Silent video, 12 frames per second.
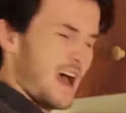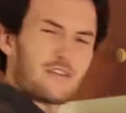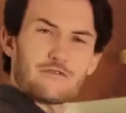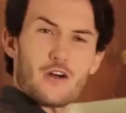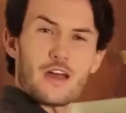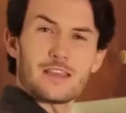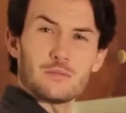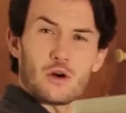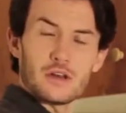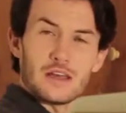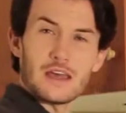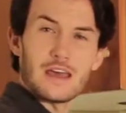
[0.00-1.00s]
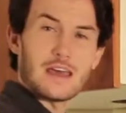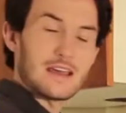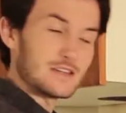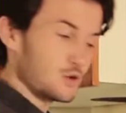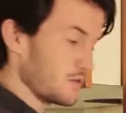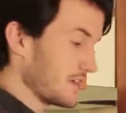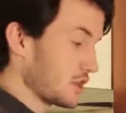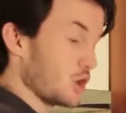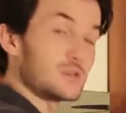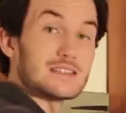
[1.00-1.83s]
and fry them on here until they go